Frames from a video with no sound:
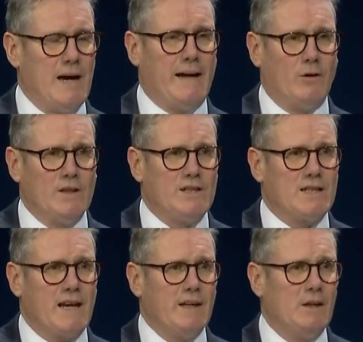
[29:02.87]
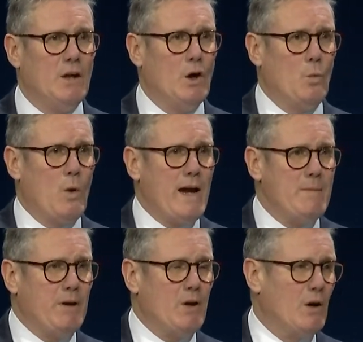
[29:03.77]
and on a scale
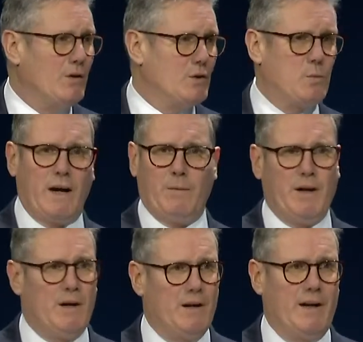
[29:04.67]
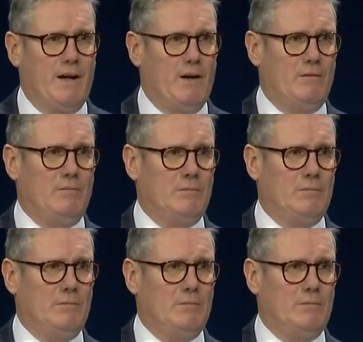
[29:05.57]
way beyond where we are now.